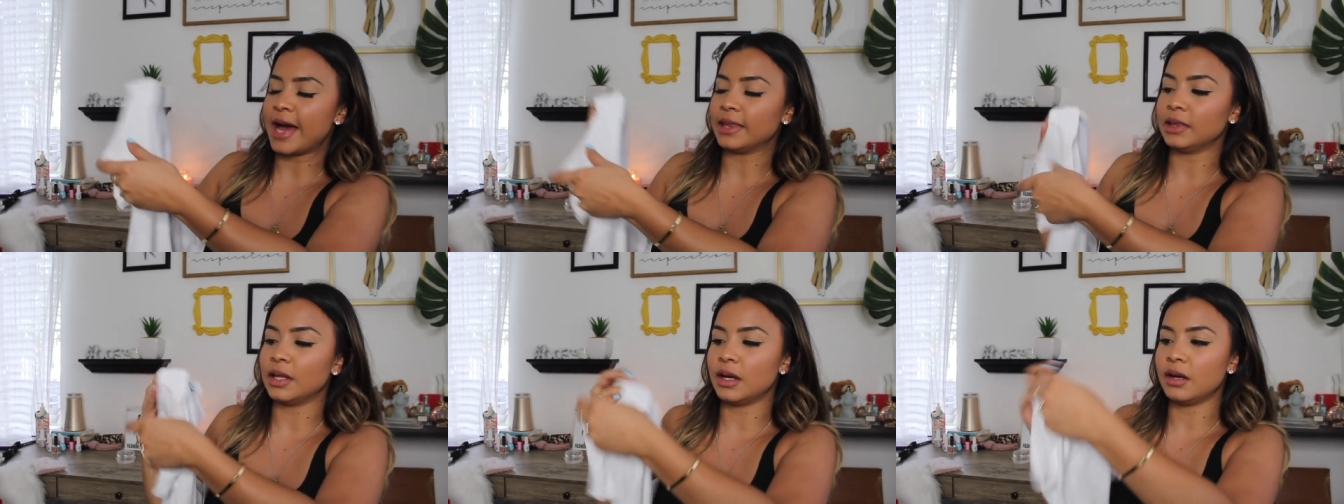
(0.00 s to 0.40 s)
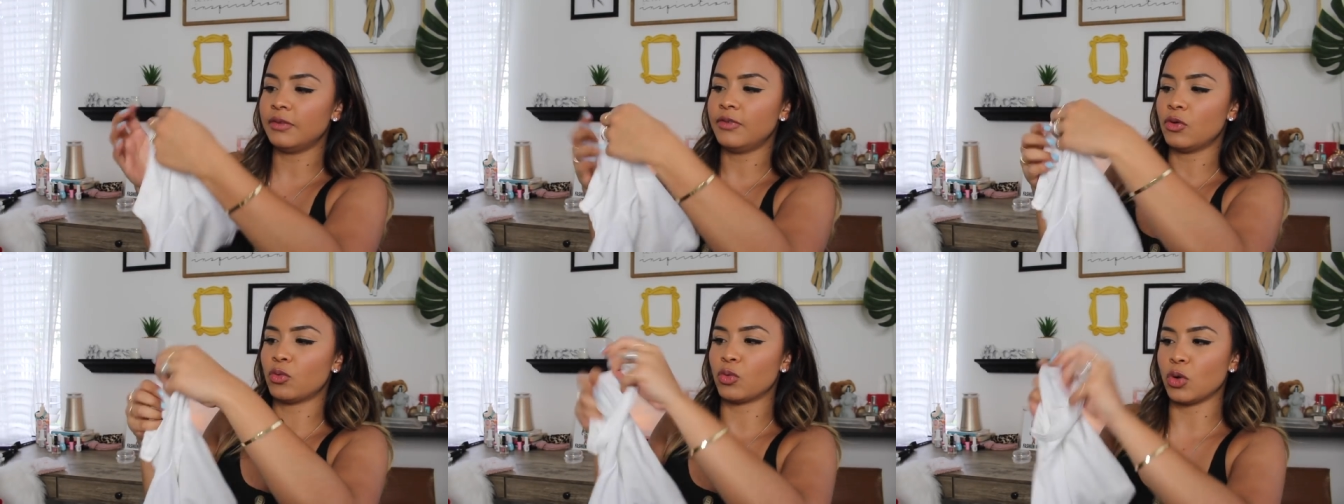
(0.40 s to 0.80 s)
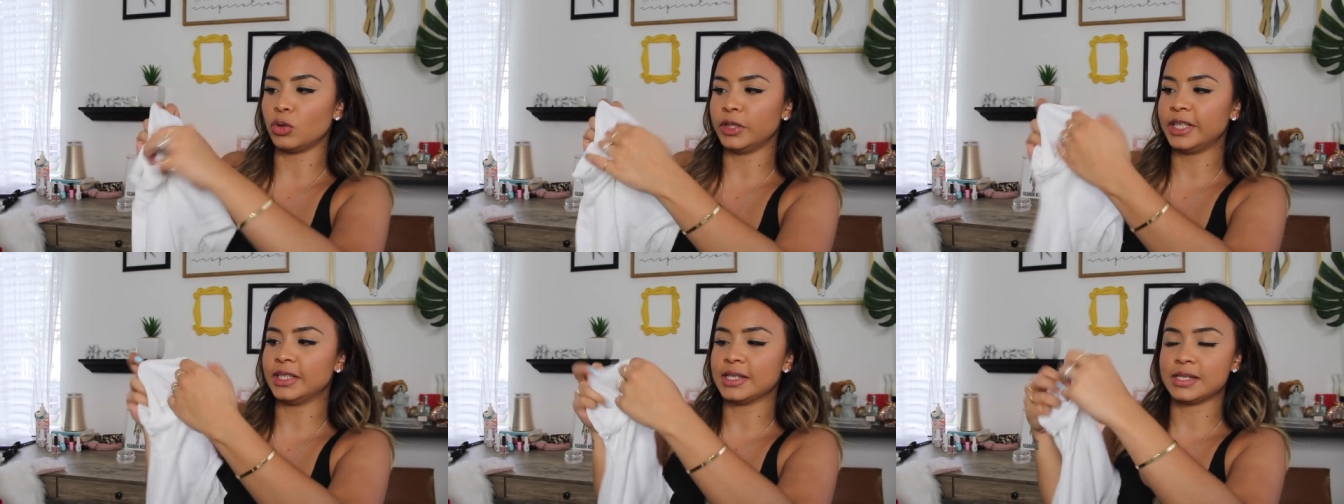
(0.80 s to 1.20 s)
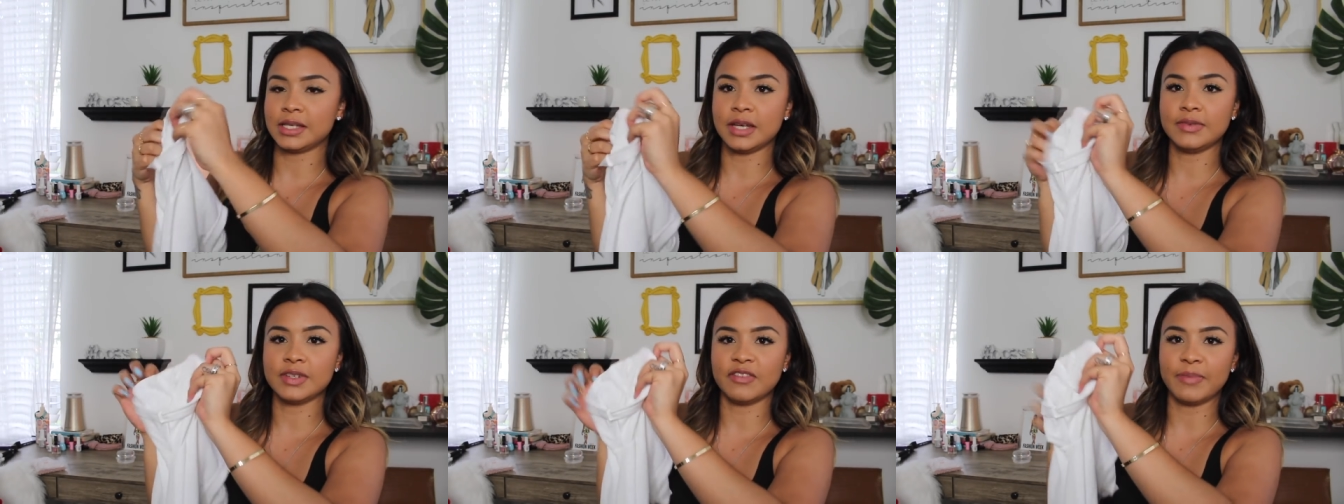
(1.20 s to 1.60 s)
I love rolling the
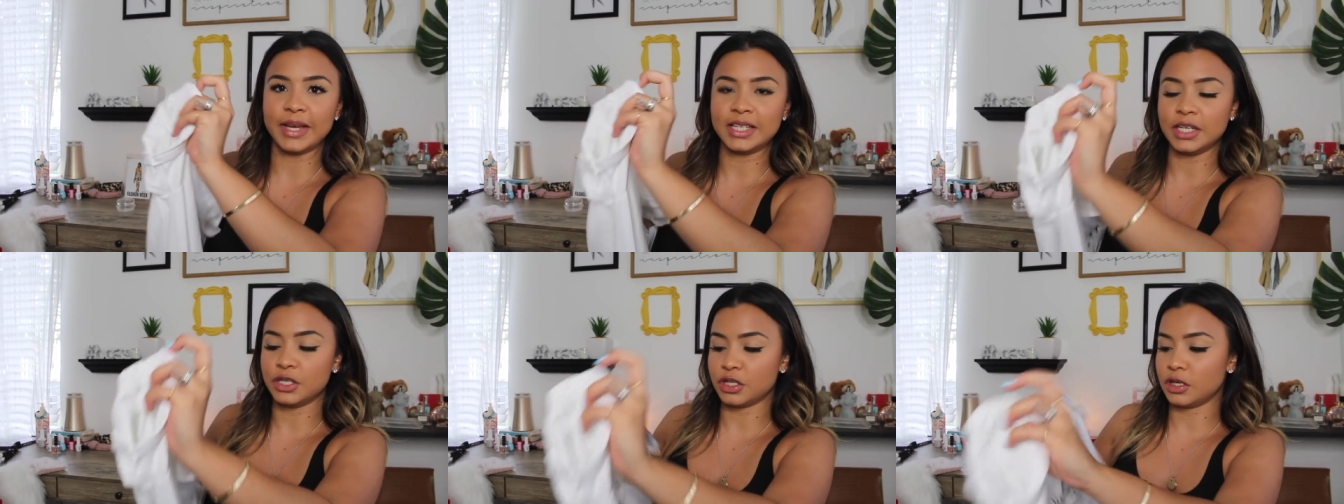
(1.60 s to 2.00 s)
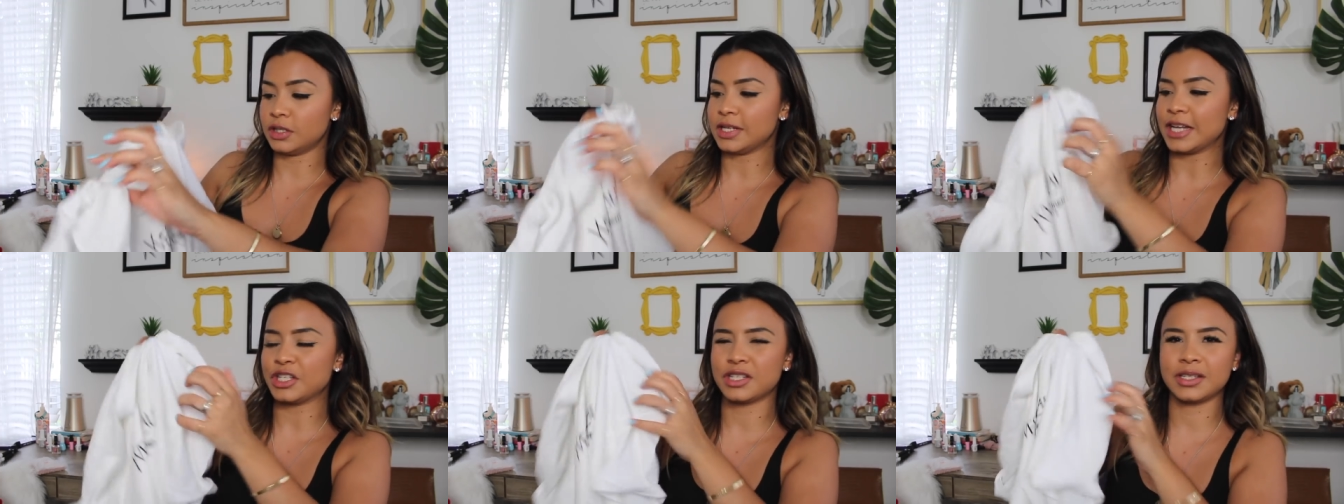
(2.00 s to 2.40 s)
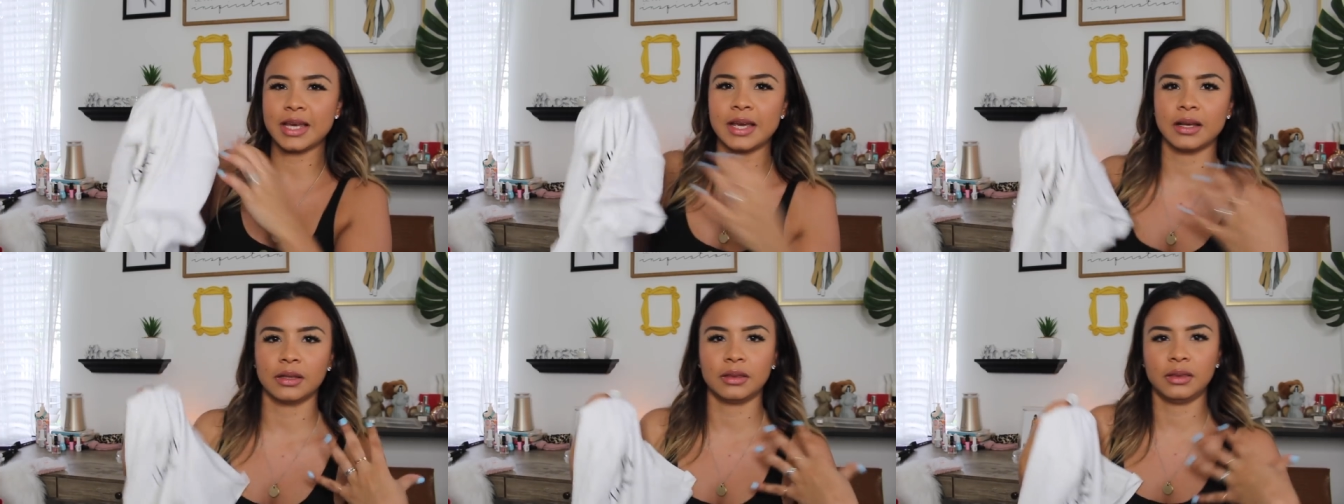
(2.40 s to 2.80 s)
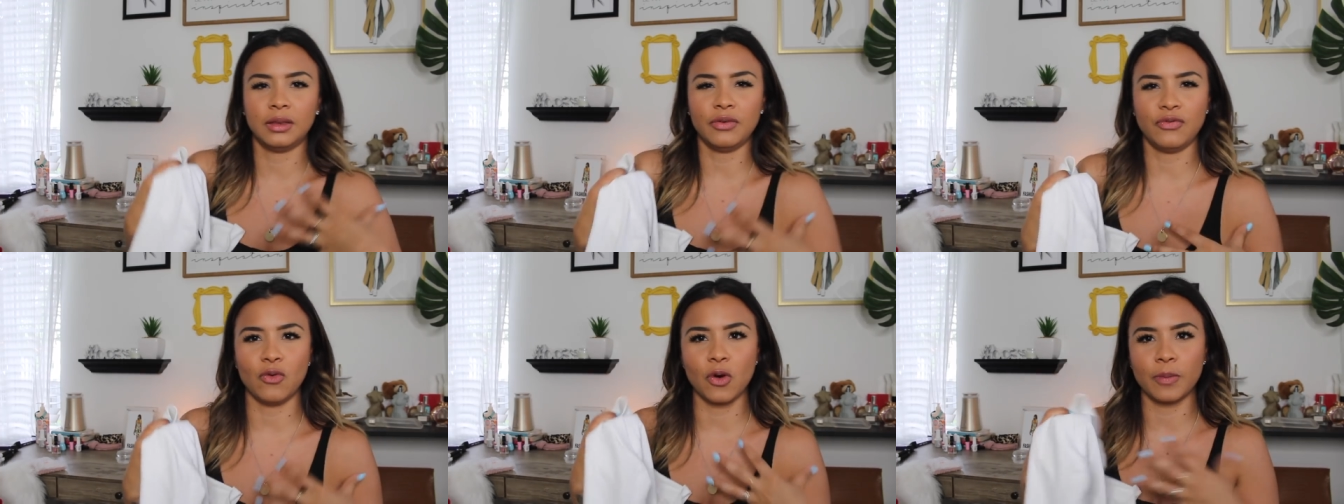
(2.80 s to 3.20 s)
sleeves of my t-shirts. I just like
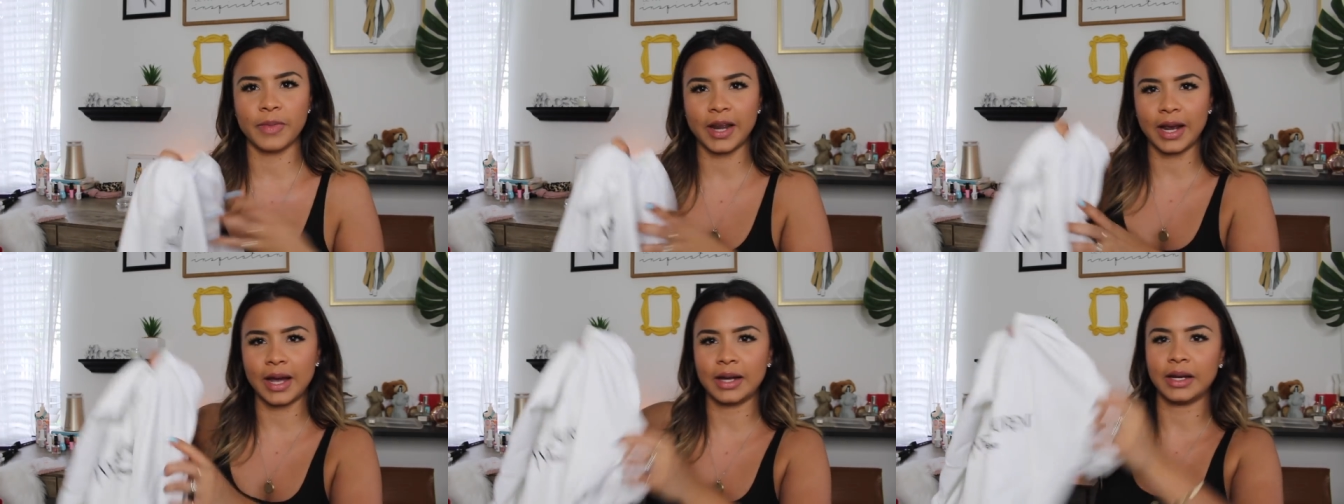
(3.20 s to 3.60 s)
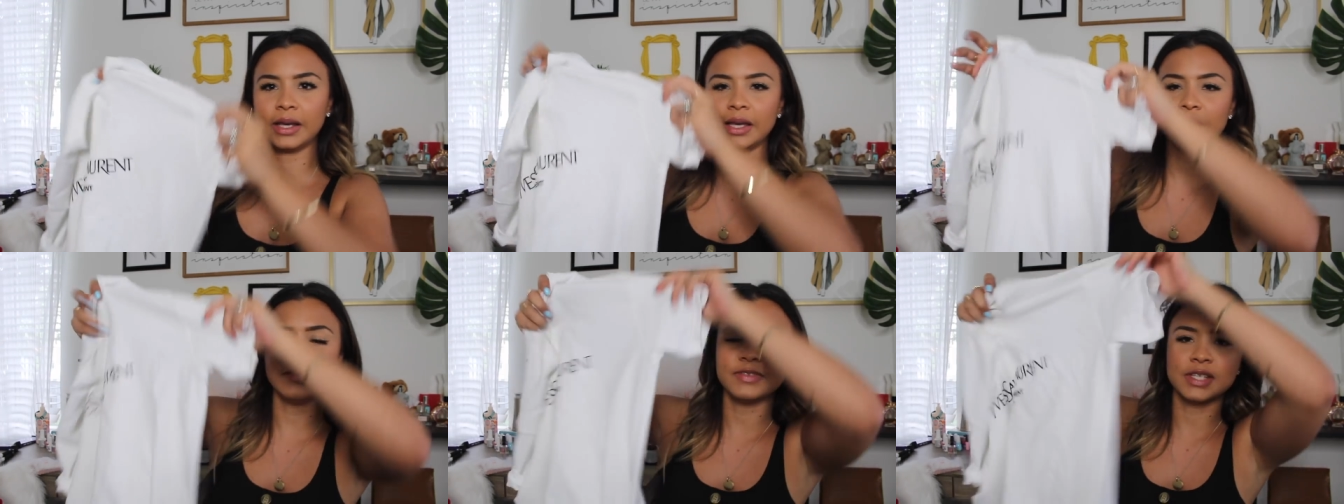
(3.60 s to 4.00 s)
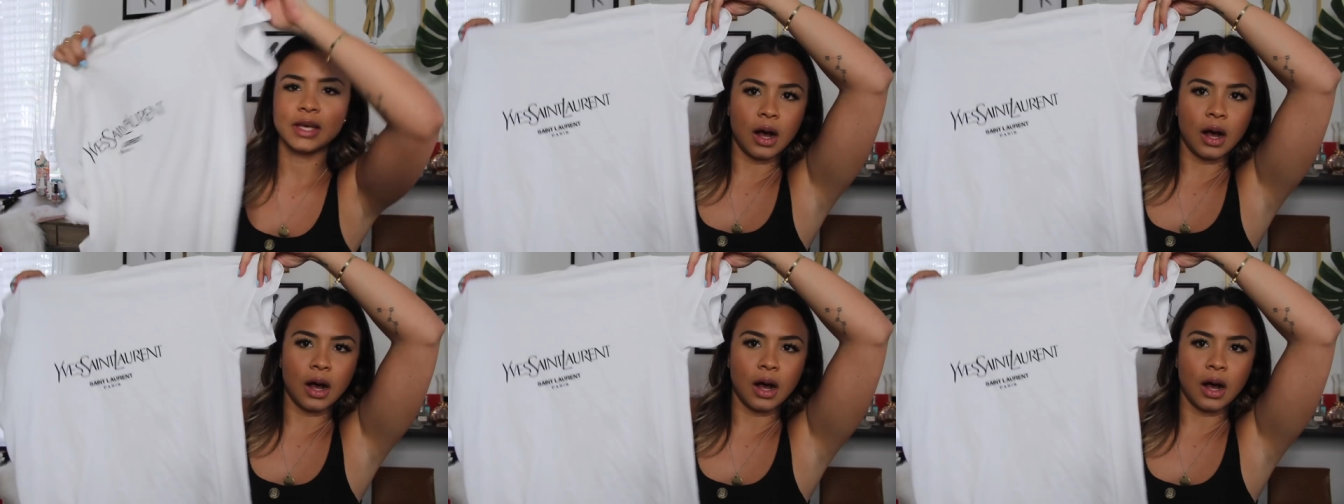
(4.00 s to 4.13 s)
the form that it kind of gives.